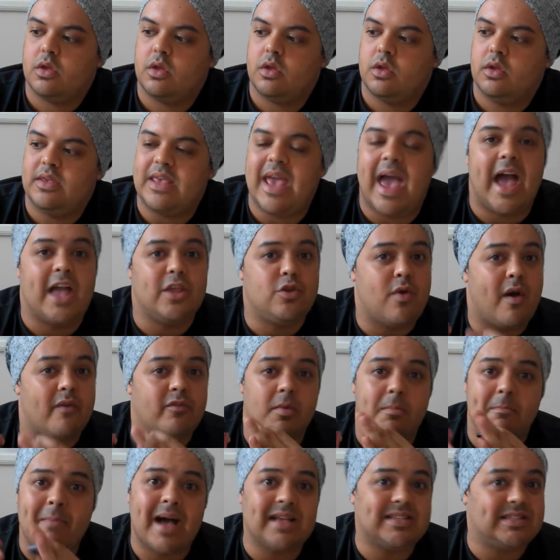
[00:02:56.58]
Yeah, and you have a
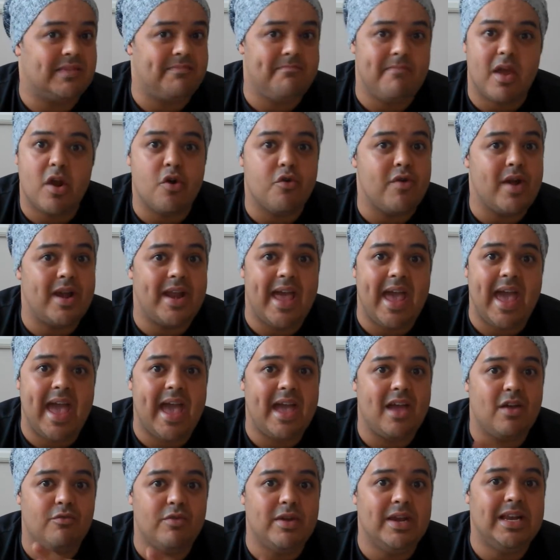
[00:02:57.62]
massive mirror in
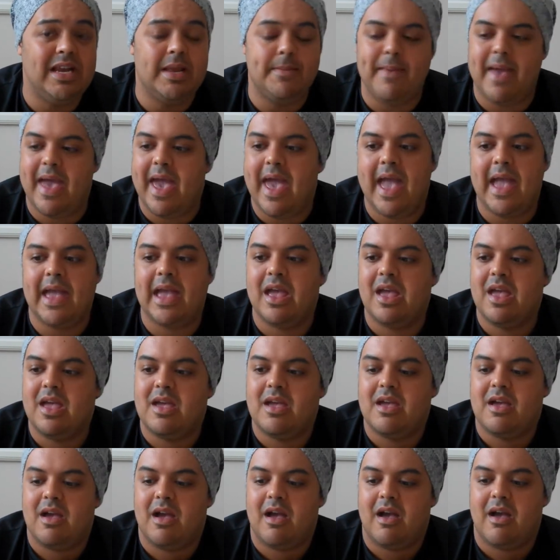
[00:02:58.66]
it, really big,
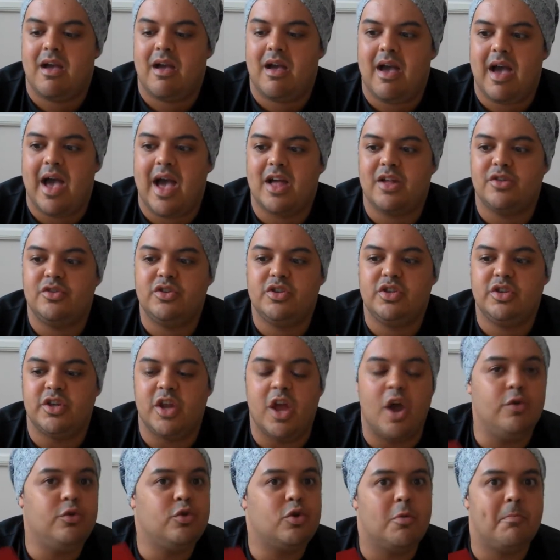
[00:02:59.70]
and you
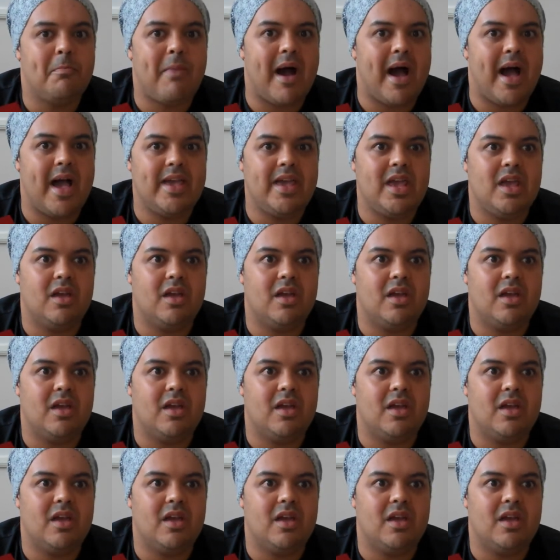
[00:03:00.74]
know, you can buy,